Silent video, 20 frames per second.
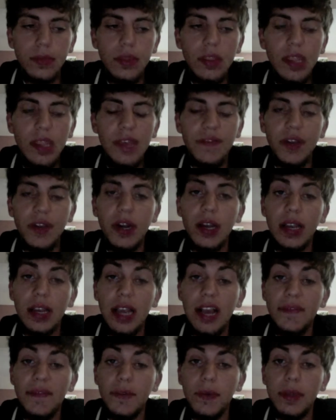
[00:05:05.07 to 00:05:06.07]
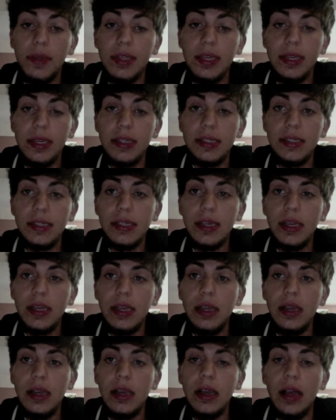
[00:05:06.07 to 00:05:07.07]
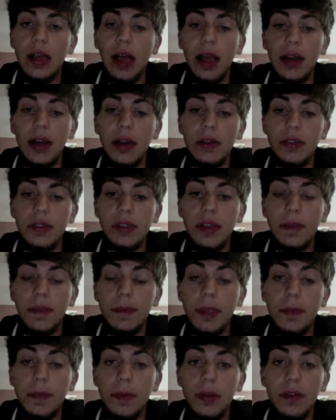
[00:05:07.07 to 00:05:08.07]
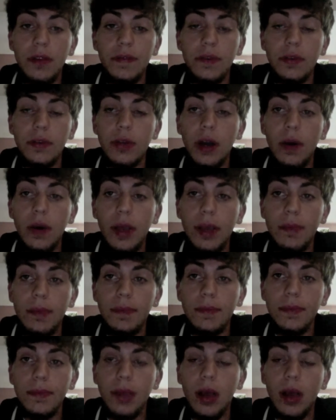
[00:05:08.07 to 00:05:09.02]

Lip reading: if you're not careful with this, I know some people, if you know him,